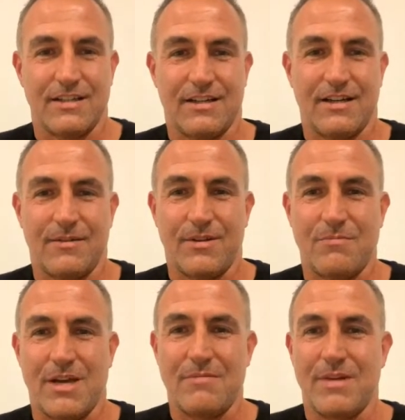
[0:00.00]

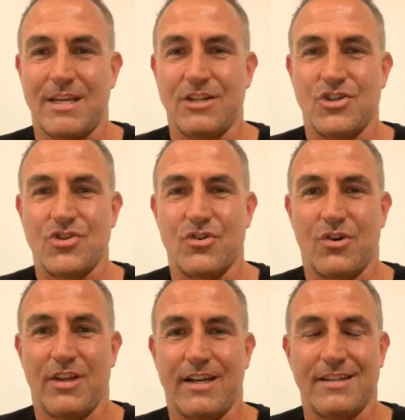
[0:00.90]
and making
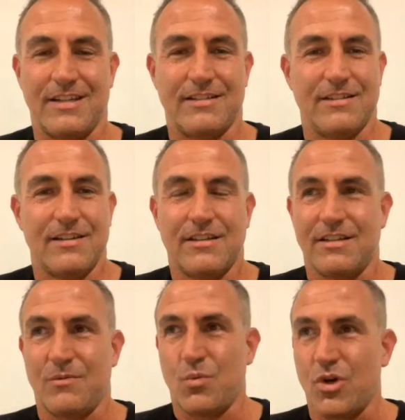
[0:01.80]
sure that
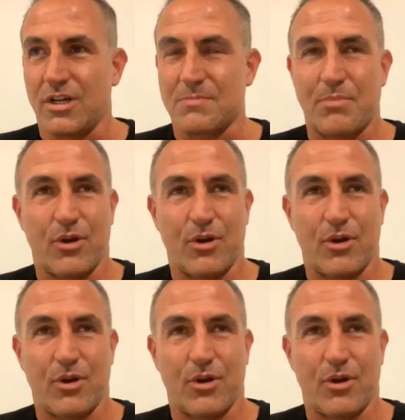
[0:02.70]
it works